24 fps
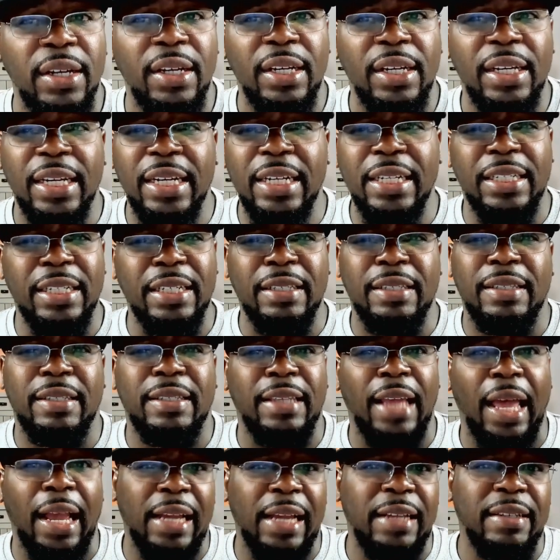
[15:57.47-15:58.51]
He just,
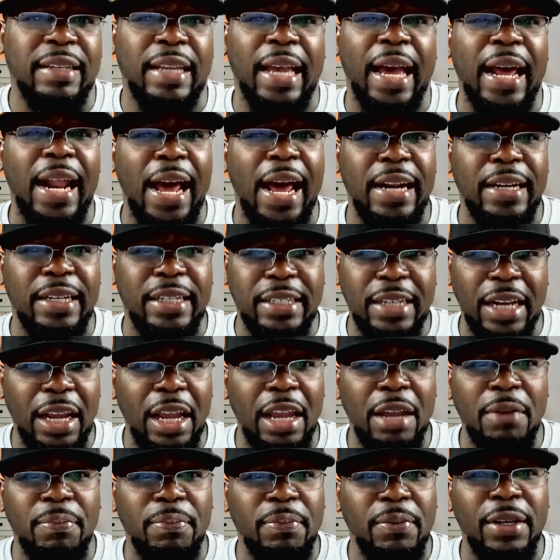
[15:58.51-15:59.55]
I guess, got out of
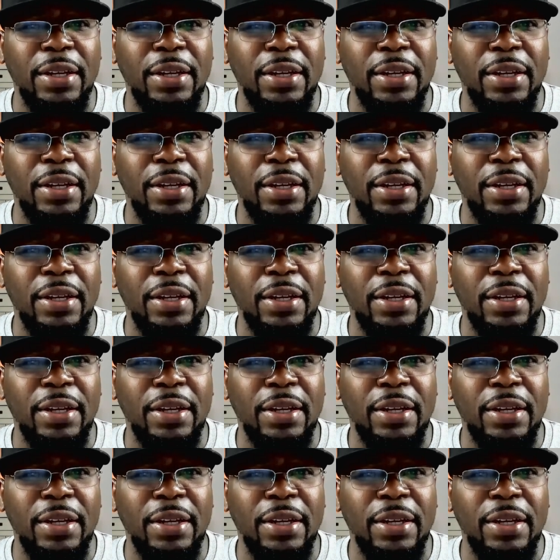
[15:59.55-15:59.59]
shape.